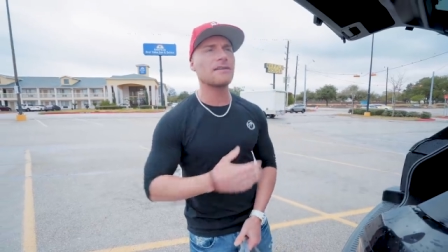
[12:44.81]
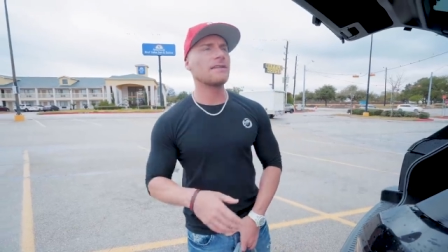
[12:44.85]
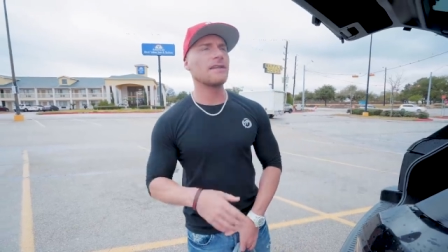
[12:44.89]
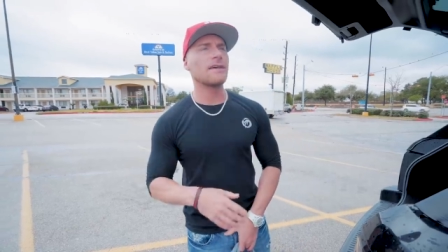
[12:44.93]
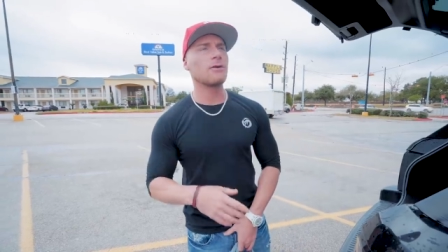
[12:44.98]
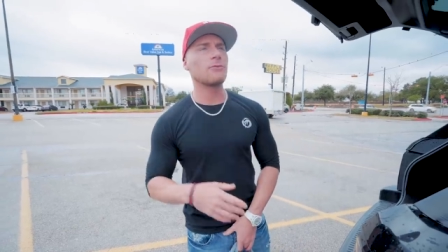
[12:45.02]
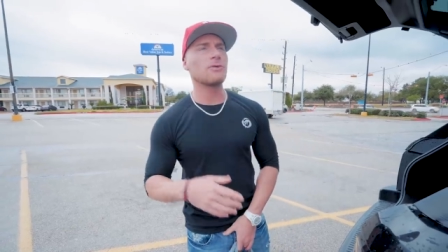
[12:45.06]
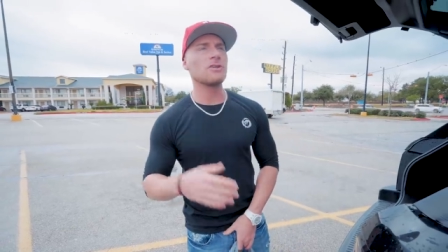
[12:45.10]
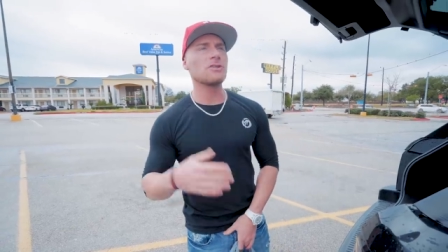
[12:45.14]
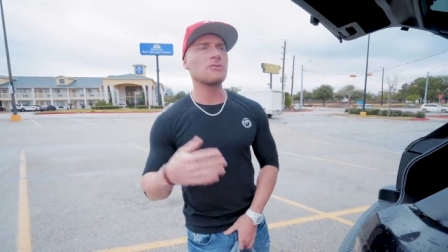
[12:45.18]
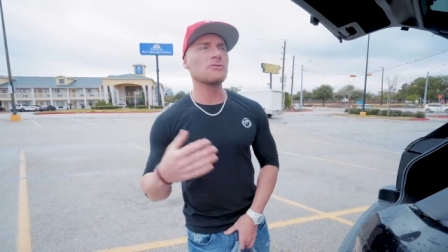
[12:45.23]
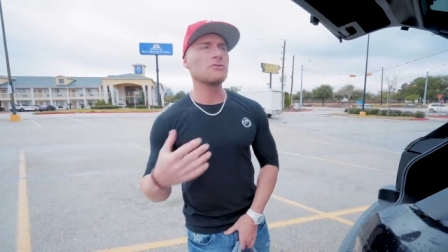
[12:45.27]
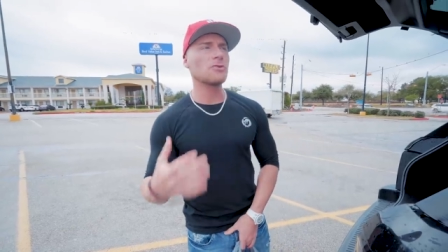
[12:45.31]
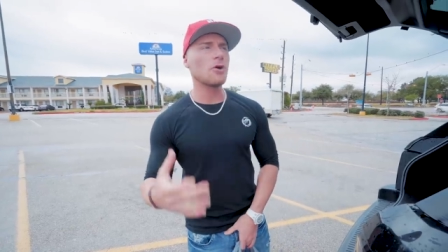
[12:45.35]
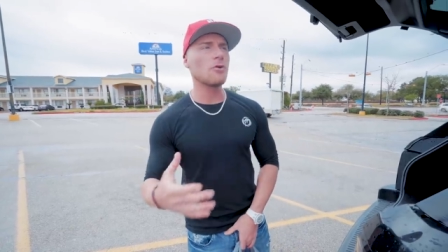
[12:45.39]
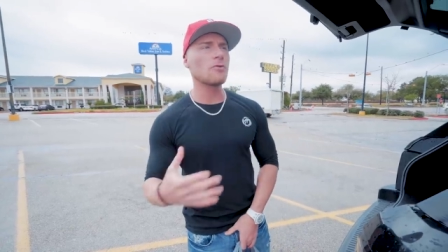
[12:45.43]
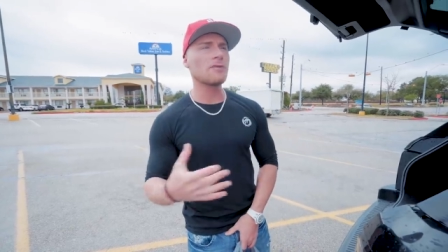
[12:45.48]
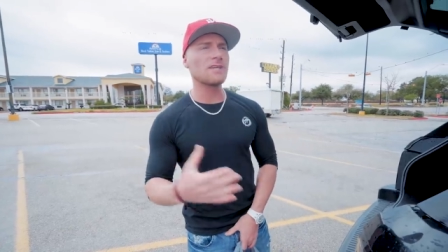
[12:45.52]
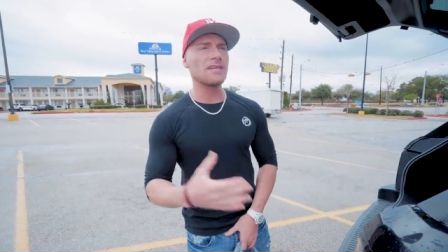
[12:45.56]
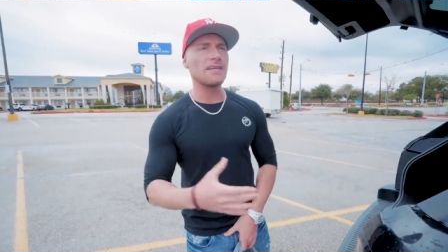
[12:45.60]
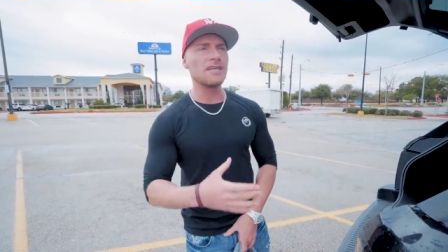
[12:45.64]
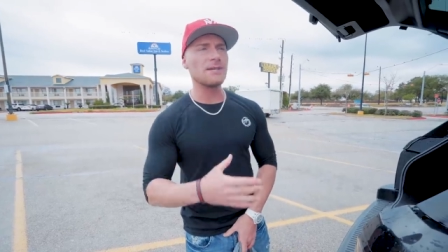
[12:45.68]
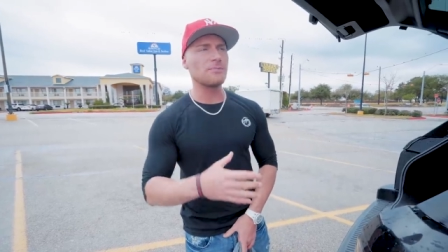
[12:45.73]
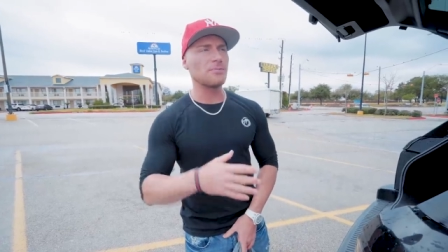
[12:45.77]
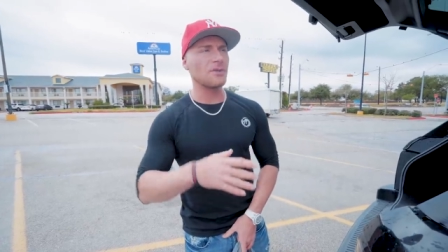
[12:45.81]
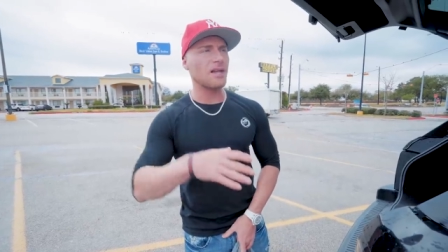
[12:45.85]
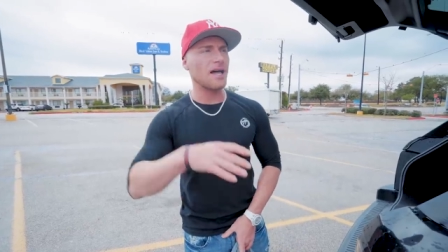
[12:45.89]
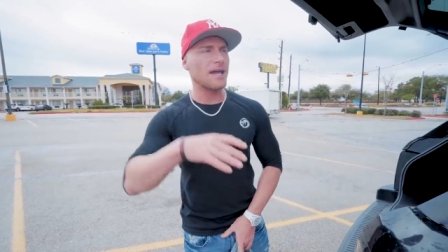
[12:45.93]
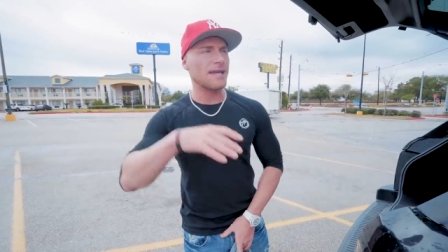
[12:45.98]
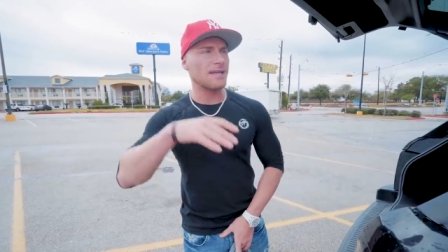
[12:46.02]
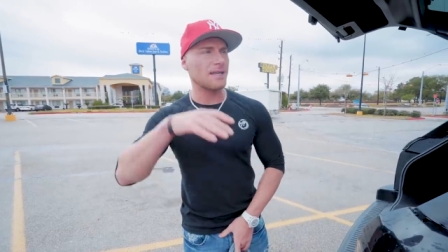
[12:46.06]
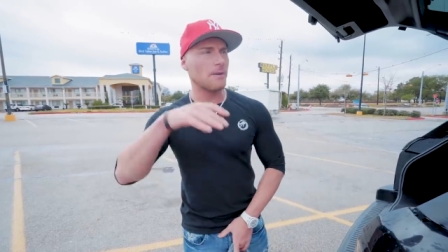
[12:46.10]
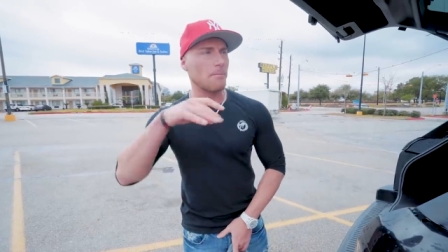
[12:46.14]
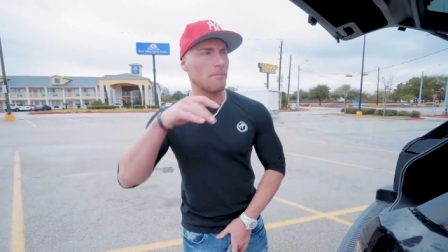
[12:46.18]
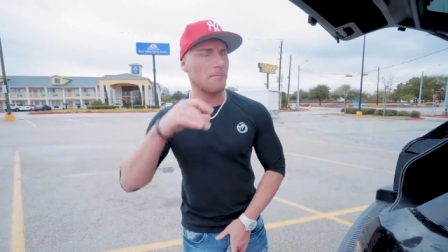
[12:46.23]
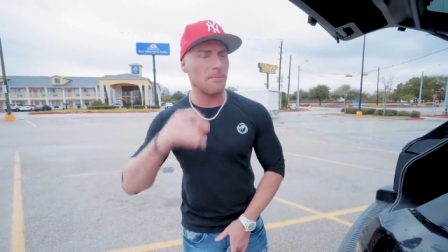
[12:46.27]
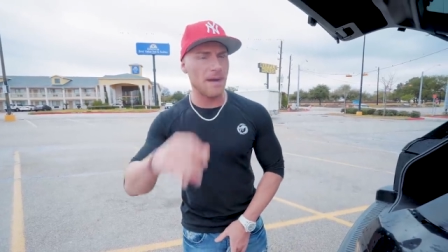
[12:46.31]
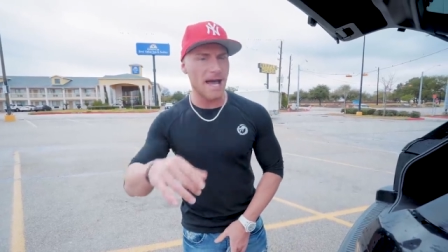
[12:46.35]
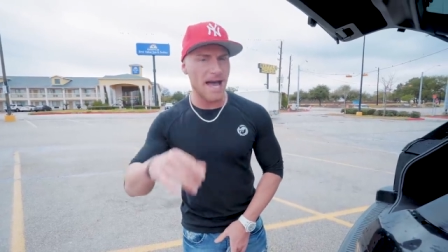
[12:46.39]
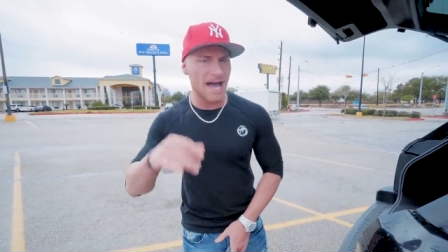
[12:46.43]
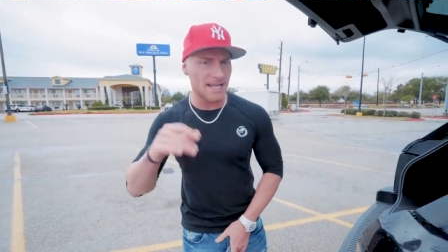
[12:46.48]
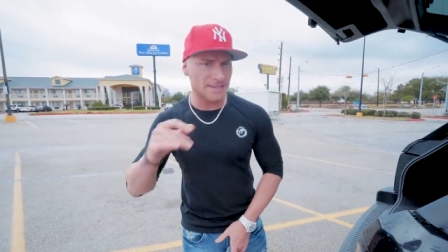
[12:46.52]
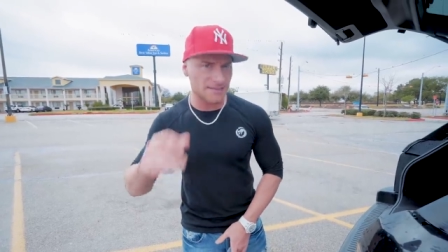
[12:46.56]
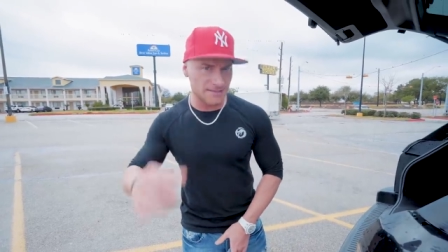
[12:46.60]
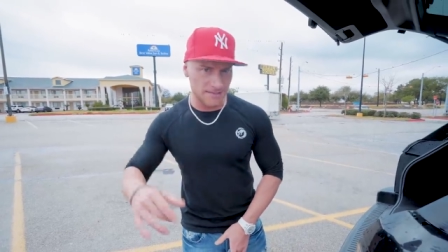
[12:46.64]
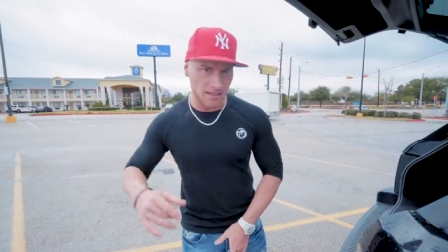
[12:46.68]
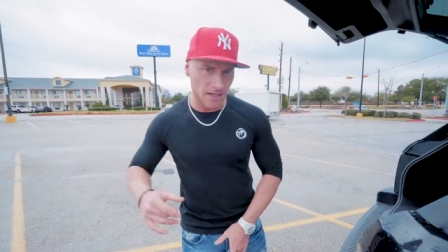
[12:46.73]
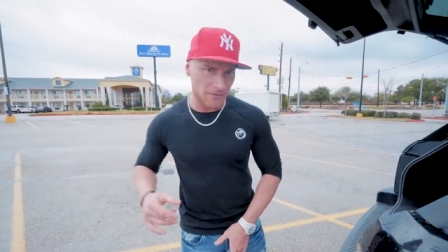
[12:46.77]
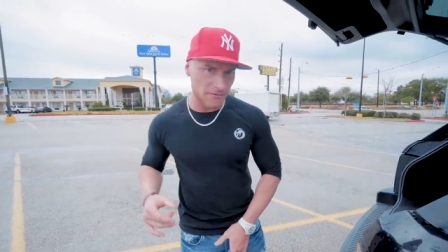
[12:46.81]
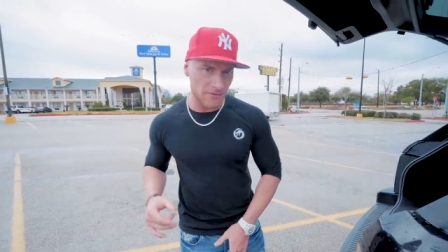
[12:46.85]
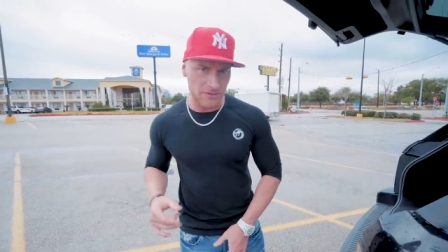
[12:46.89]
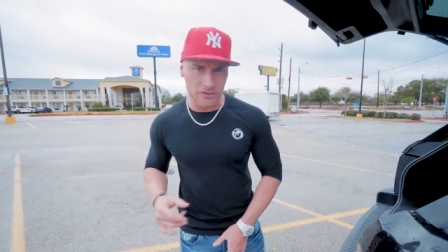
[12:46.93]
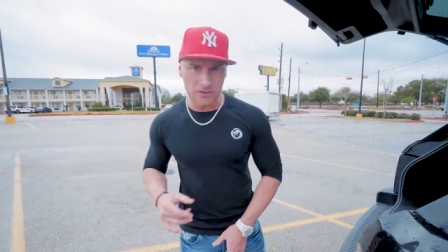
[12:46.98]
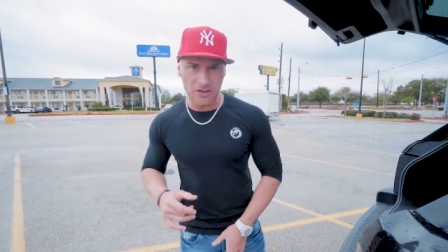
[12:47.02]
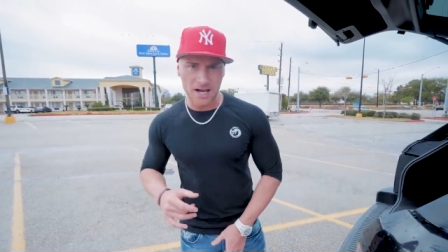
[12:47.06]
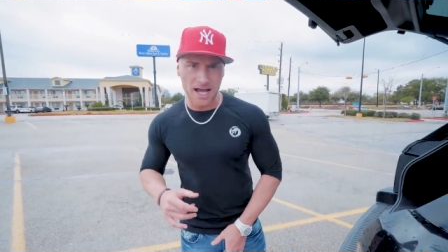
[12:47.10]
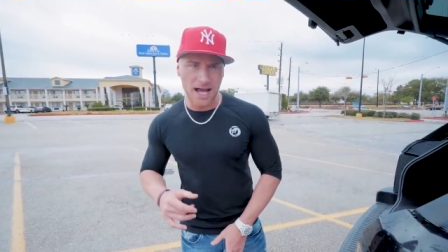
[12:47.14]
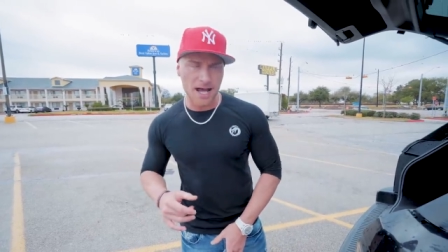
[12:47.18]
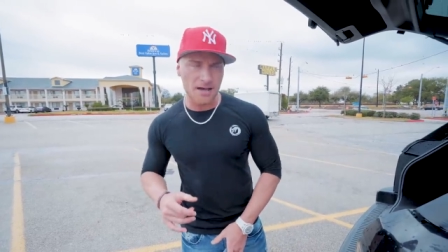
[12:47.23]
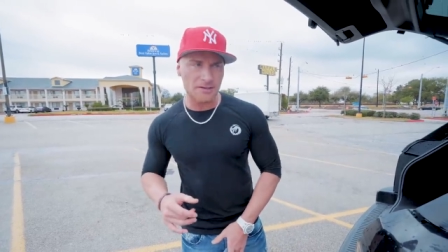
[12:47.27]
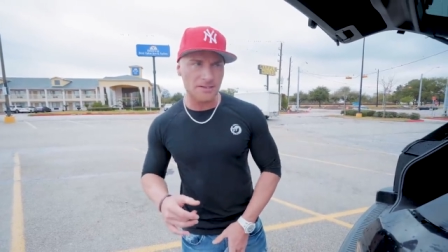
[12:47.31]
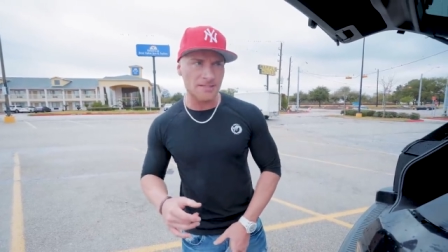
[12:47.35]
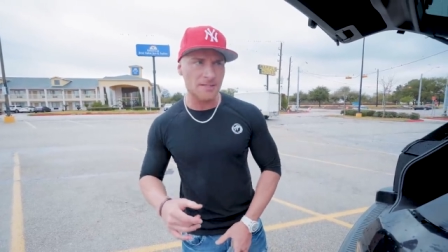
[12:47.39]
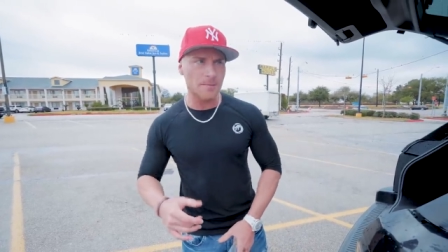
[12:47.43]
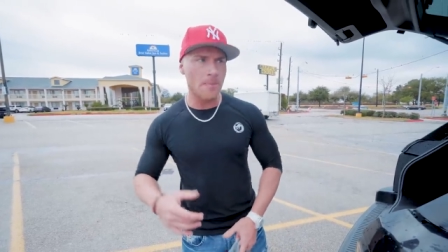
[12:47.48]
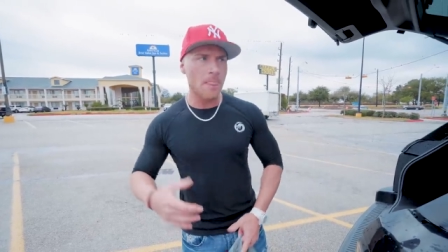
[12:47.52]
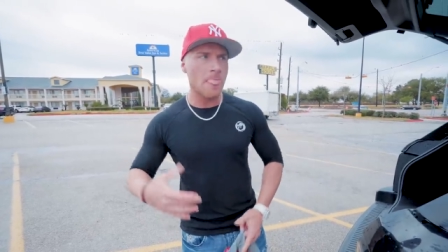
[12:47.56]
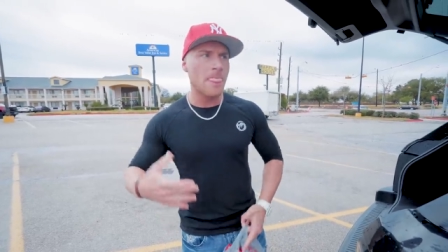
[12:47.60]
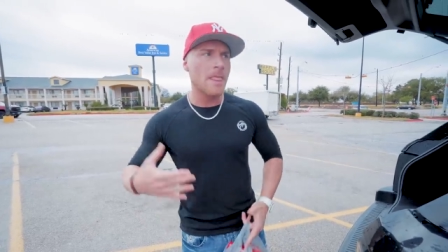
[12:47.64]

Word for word: that when you don't keep like bad stuff in your house,